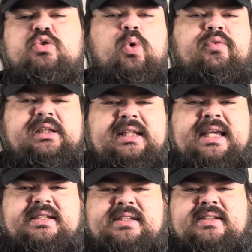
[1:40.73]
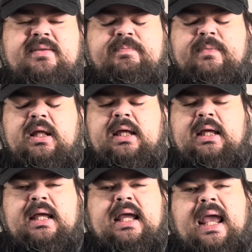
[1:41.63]
were released,
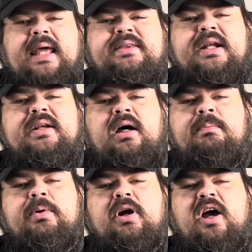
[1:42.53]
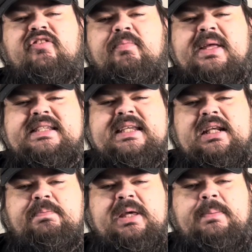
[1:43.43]
and the number of
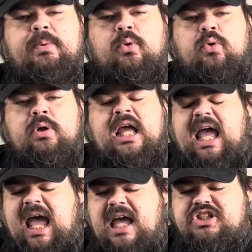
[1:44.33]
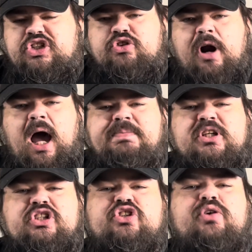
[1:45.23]
missing people has
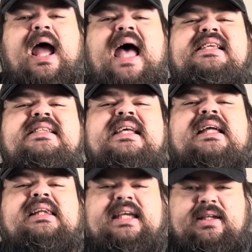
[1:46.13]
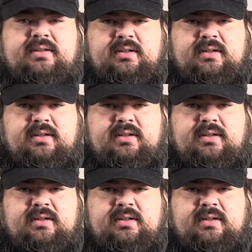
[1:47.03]
dropped drastically,